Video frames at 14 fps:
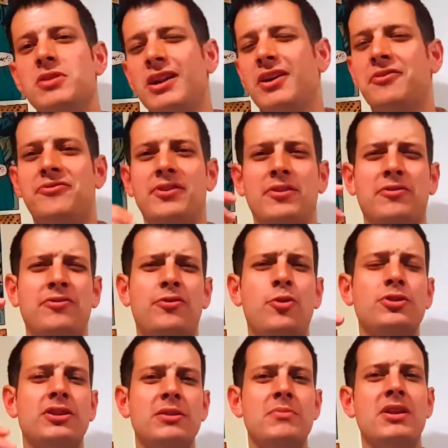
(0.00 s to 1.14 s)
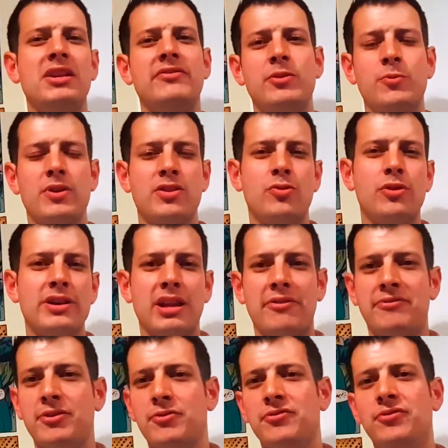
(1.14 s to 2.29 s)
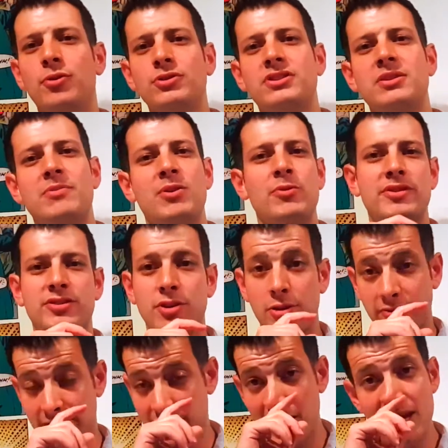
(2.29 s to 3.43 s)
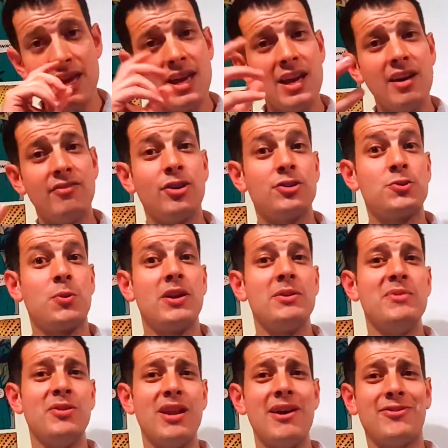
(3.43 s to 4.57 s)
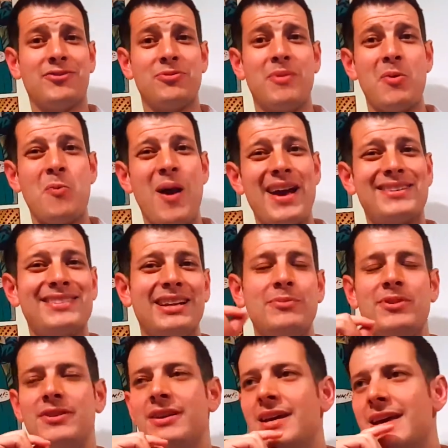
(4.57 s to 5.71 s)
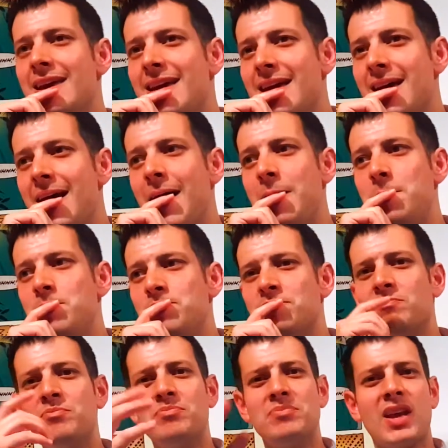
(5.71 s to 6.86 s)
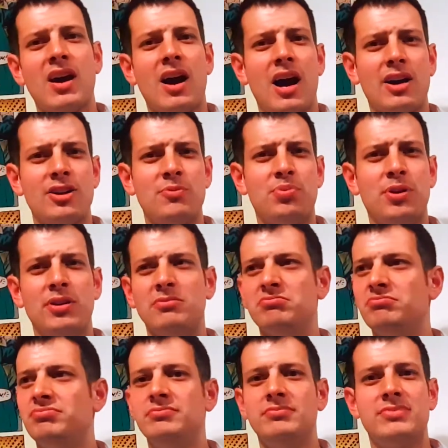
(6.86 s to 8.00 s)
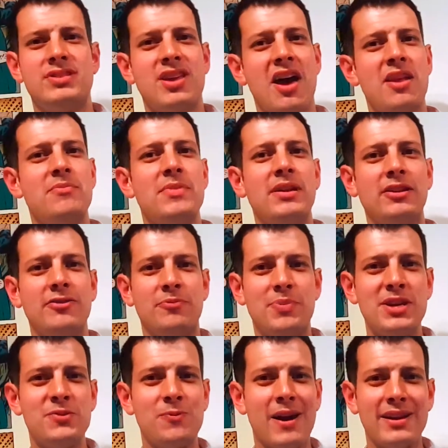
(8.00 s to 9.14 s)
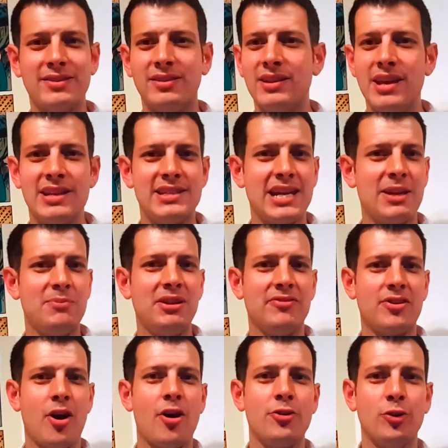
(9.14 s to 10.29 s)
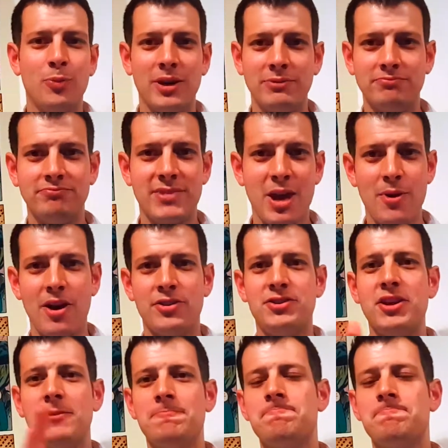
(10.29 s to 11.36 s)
and I fill 40 ml of it with oil. I fill 40 ml with solvent. I've got 20 ml left for my wax element. I'm going to put 10 ml of beeswax in there, 10 ml of carnauba. There we are, done.